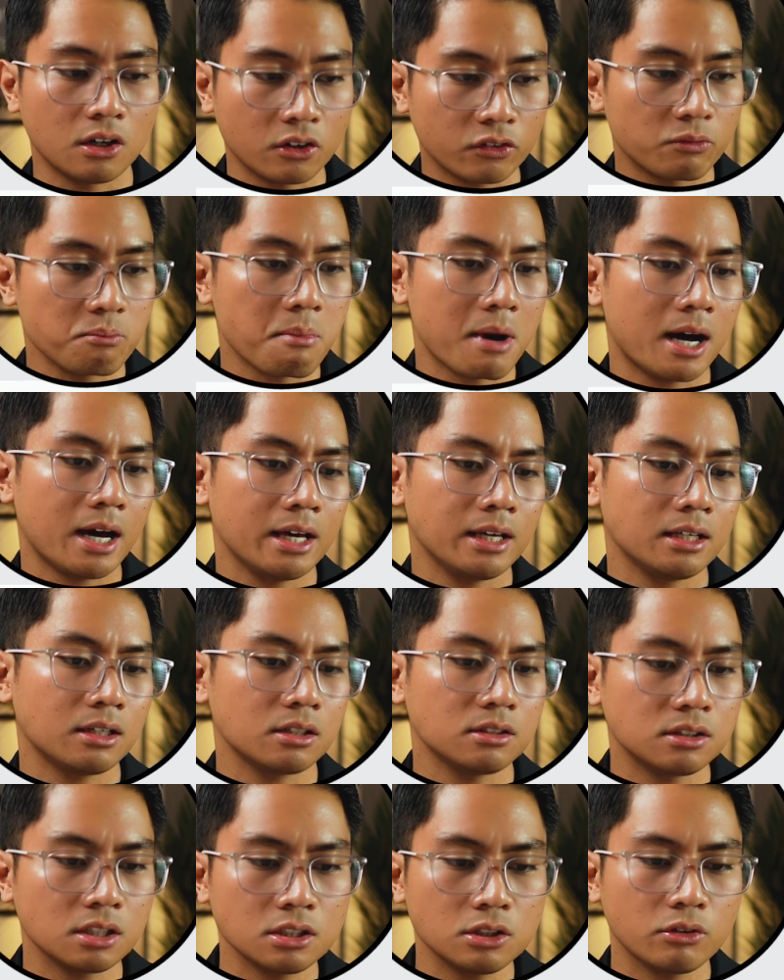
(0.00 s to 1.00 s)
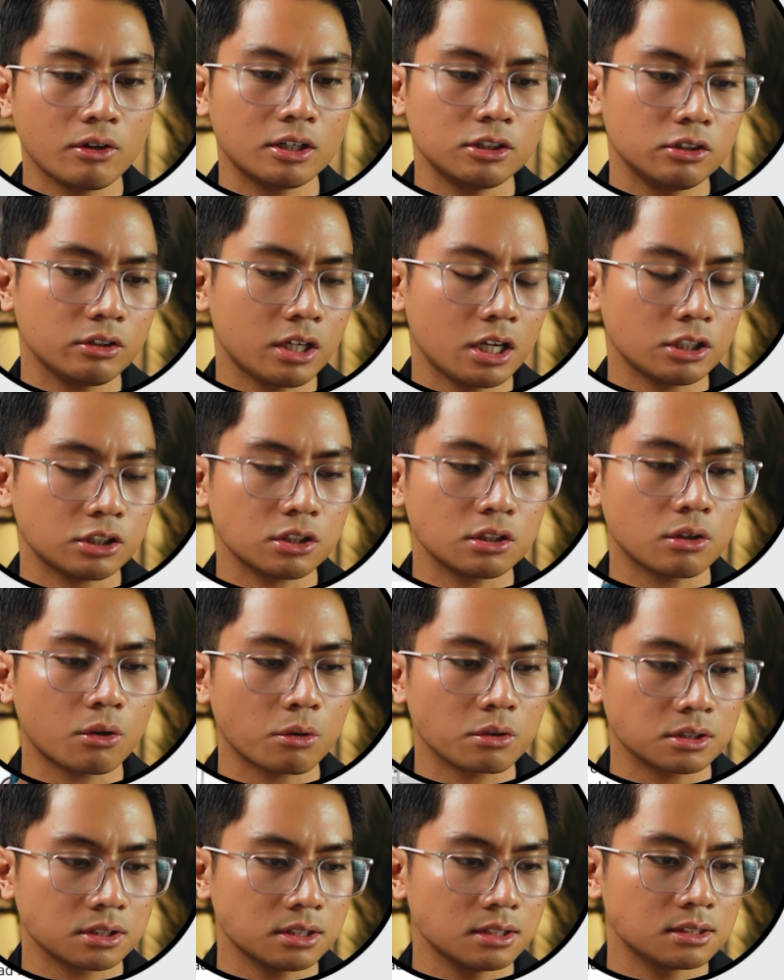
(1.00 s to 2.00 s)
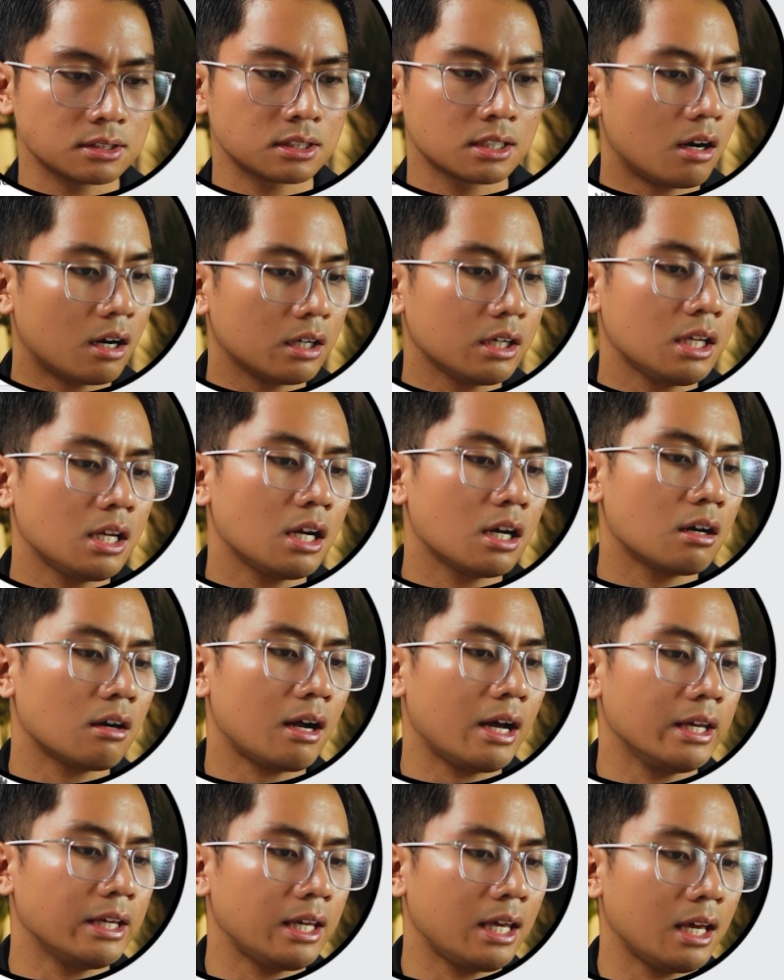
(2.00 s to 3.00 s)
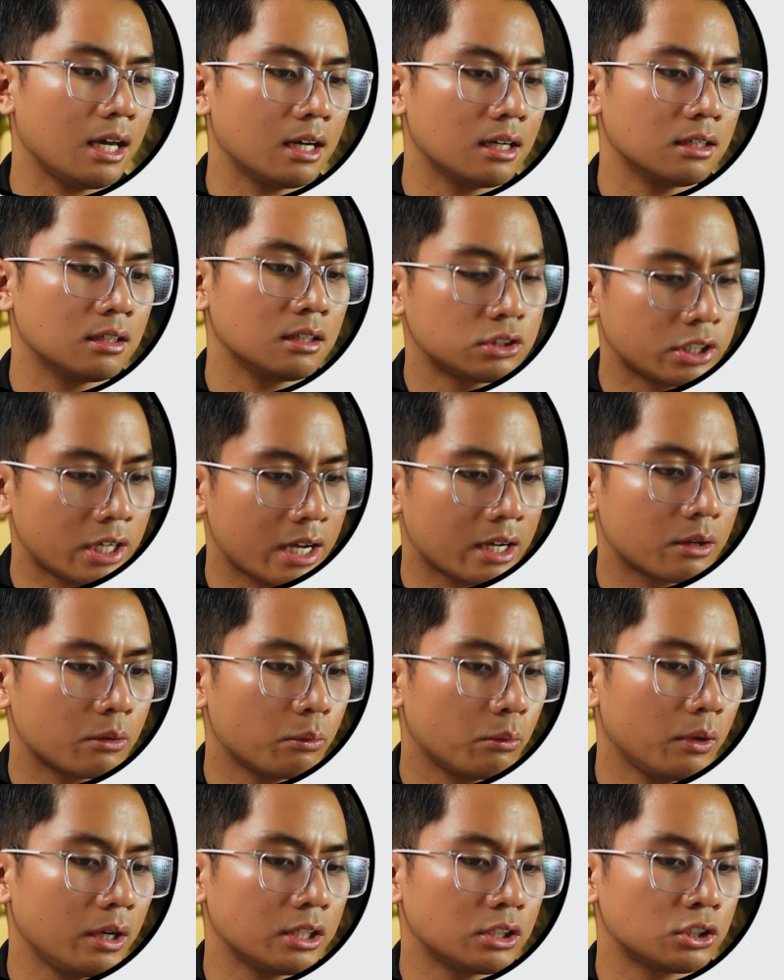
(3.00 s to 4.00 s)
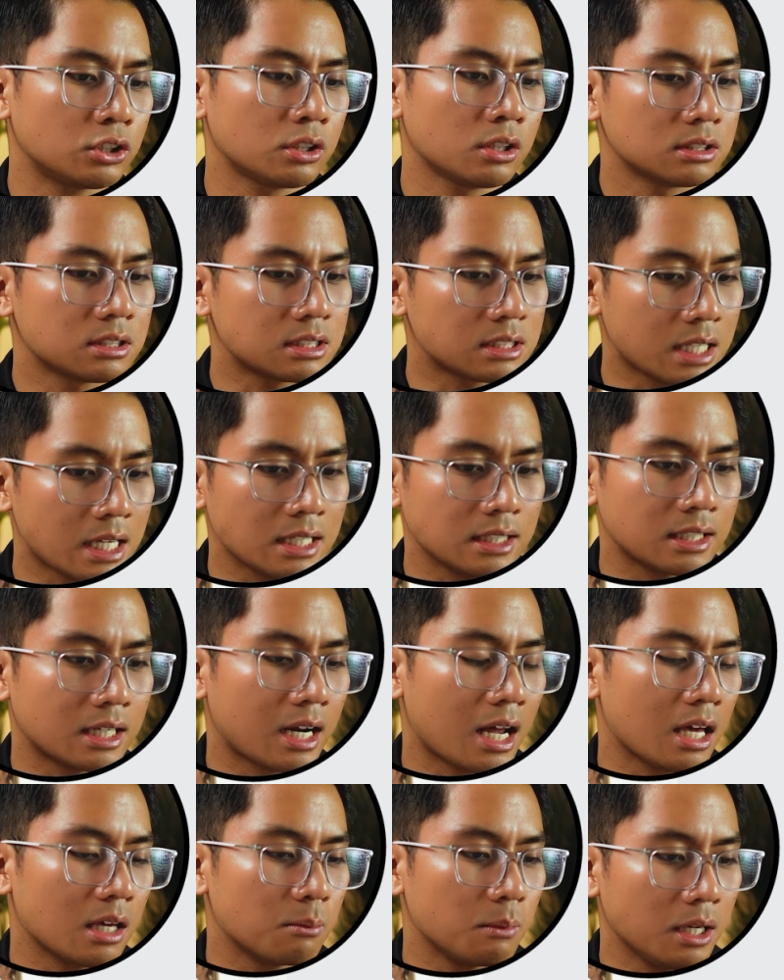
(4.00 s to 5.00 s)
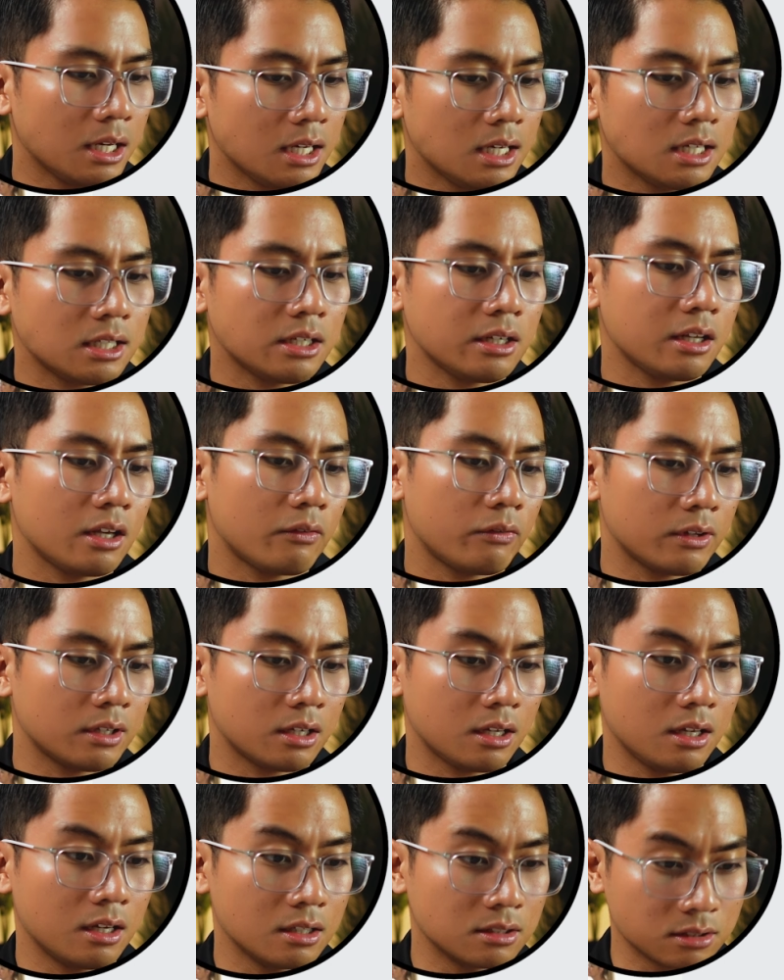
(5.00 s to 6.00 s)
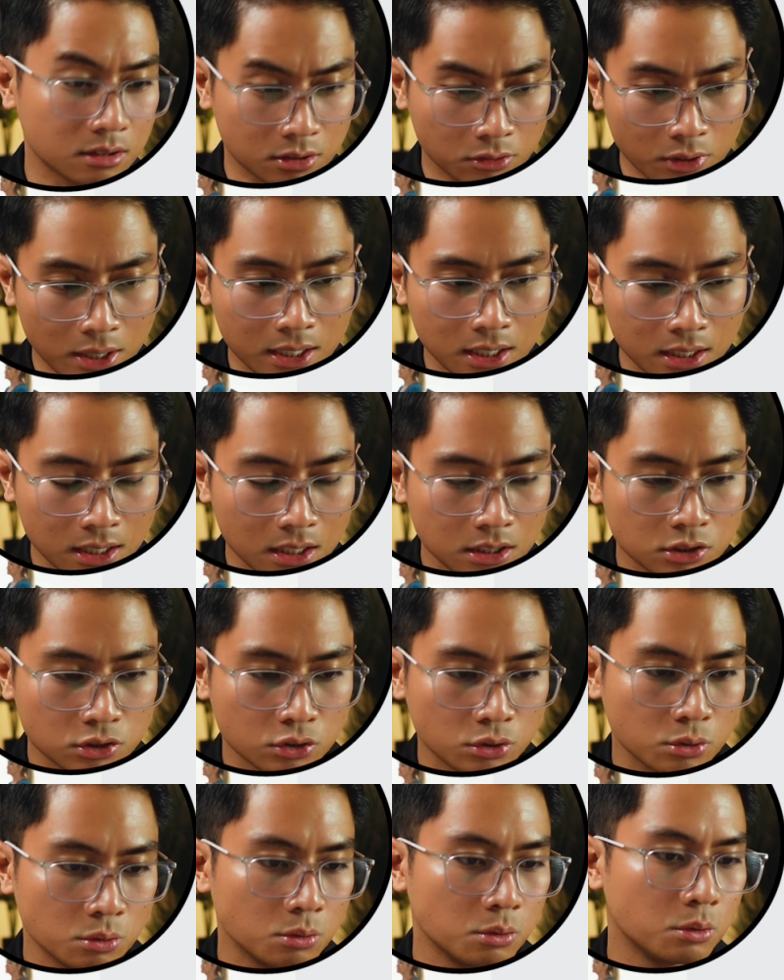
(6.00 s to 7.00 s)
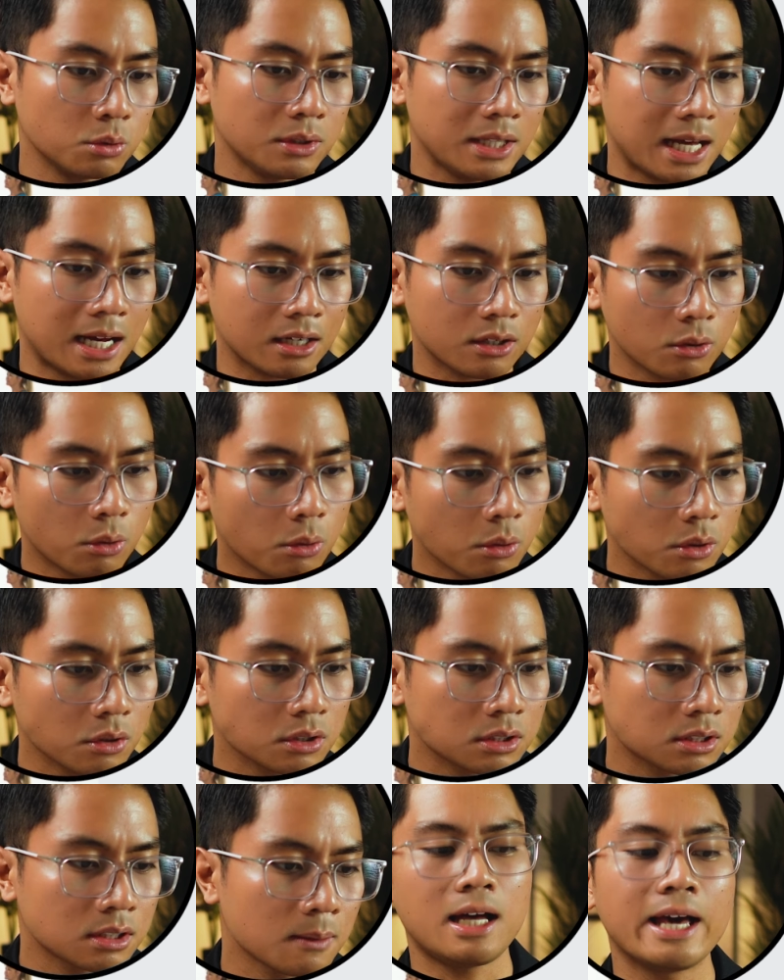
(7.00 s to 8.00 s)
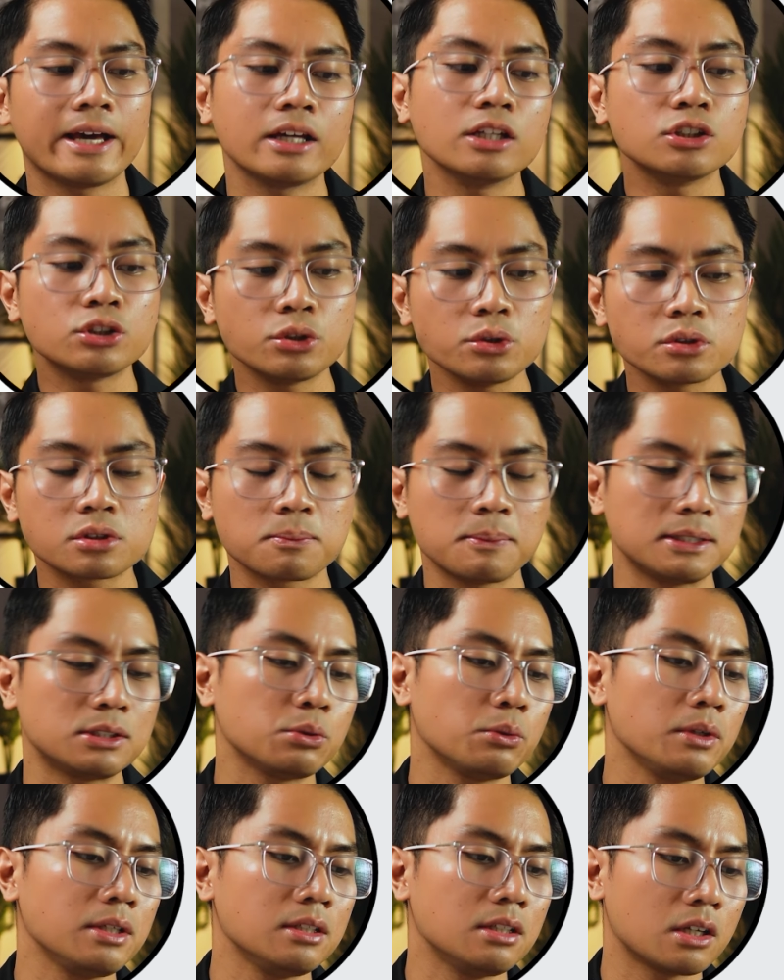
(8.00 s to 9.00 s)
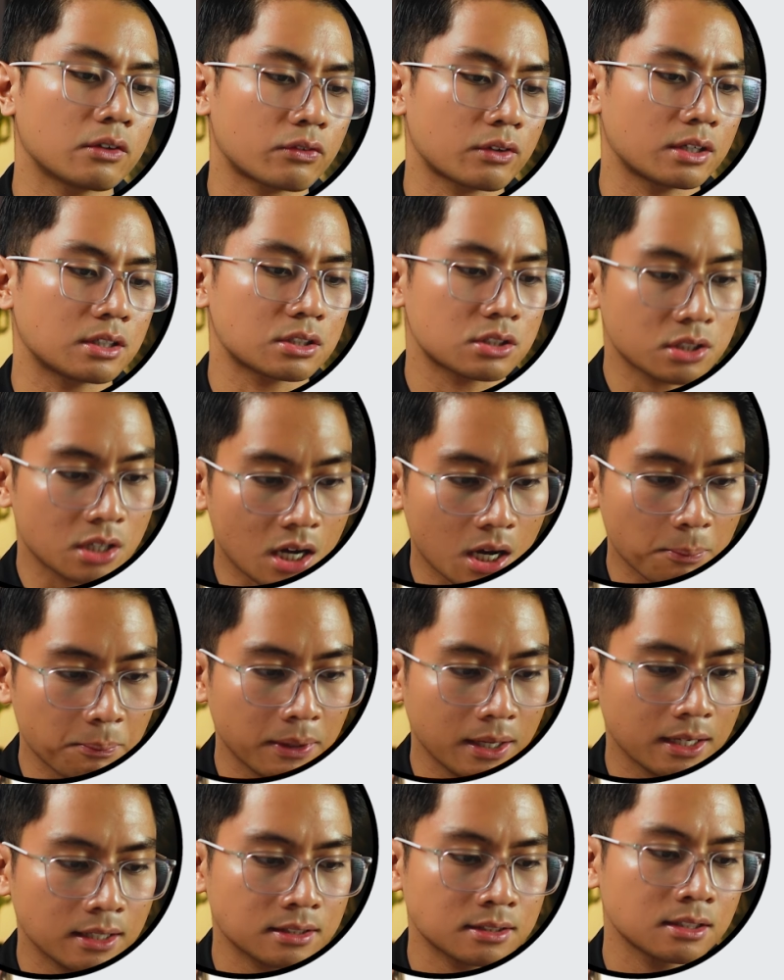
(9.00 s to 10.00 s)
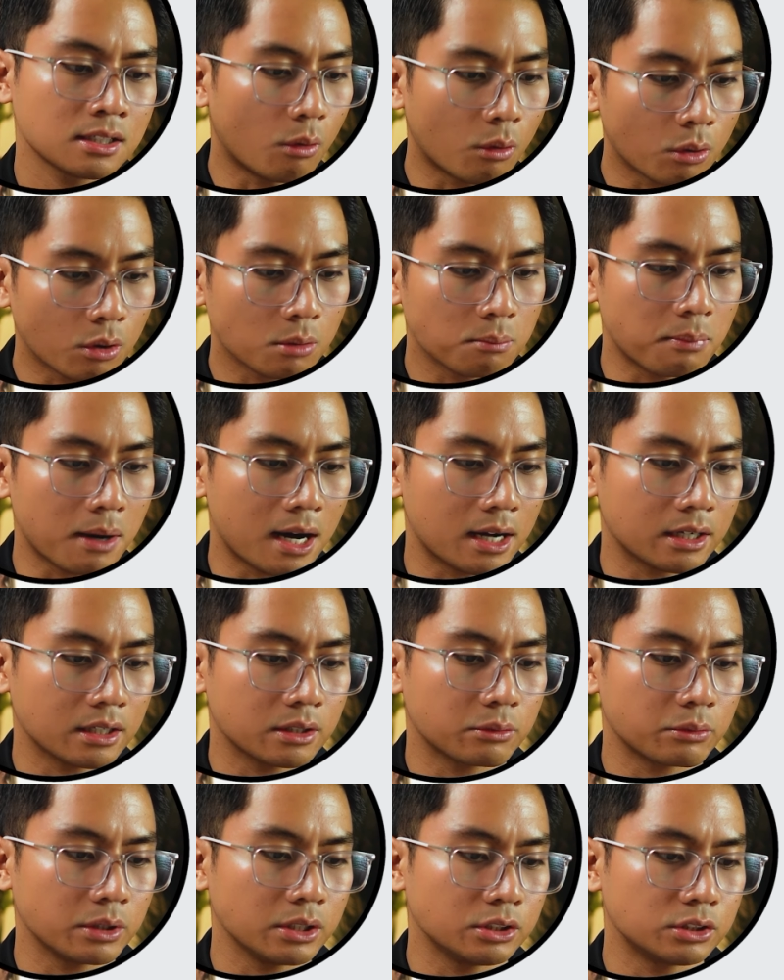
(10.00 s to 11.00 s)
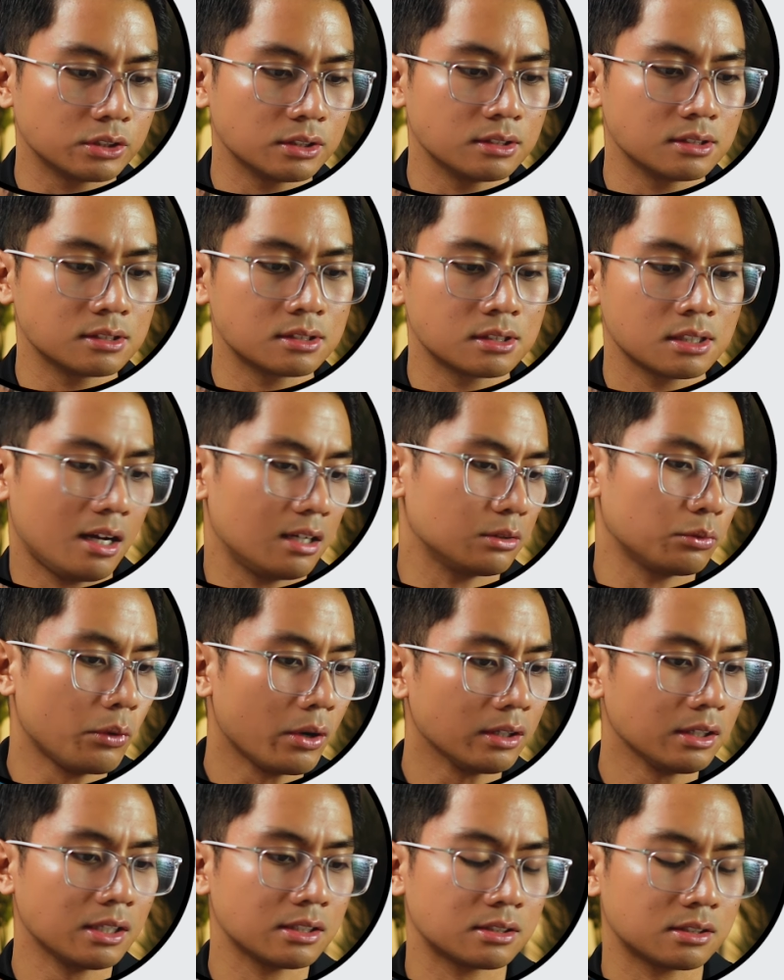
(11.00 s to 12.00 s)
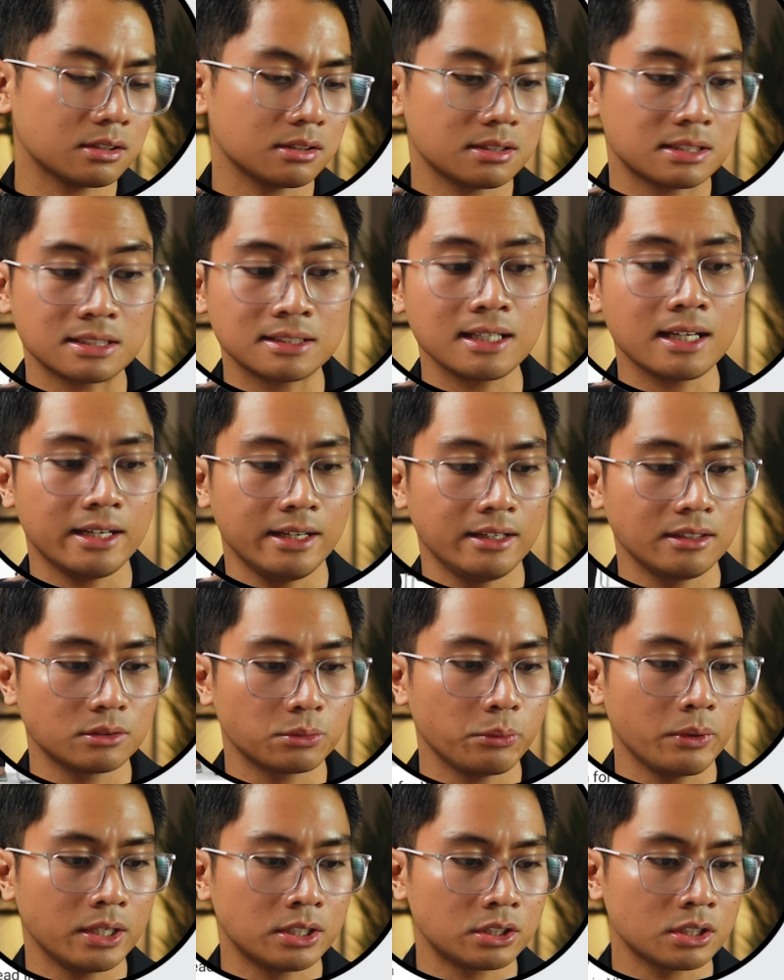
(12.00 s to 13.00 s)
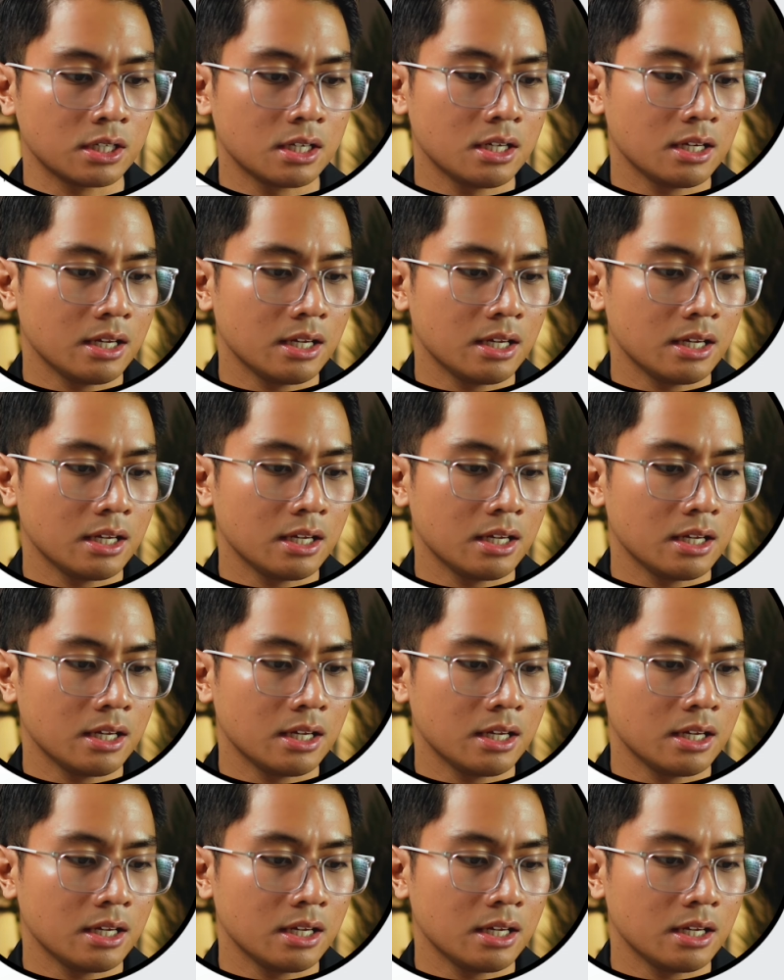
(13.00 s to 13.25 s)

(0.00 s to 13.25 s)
of my continuing education courses. On here, I can check which state that I am in, if it, it is accredited to that course. I can choose between different topics or body regions, as well as settings, which